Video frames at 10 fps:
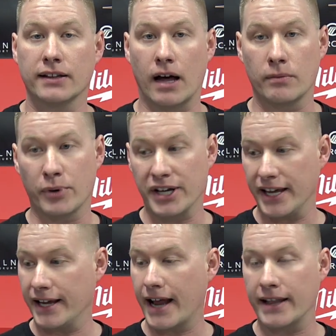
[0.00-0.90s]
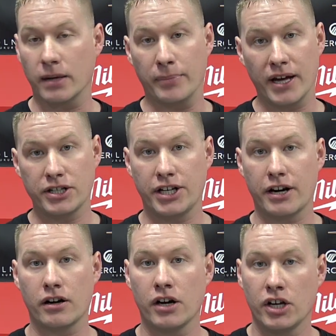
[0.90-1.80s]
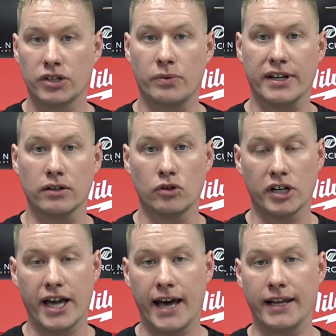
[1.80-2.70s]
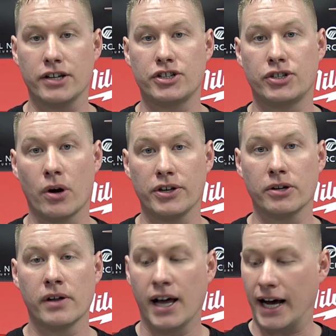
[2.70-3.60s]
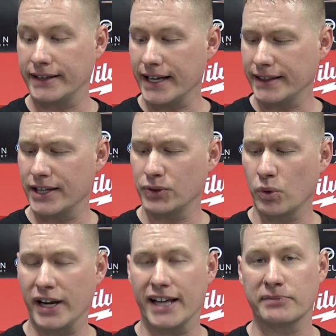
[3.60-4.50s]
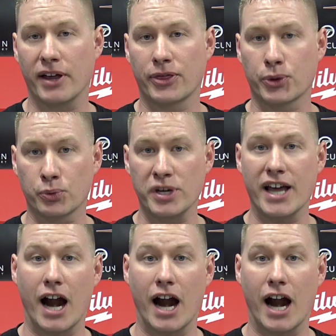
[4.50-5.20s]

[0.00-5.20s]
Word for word: I'm bring it in on the bench here so we can look at it and show you. I think this one has about three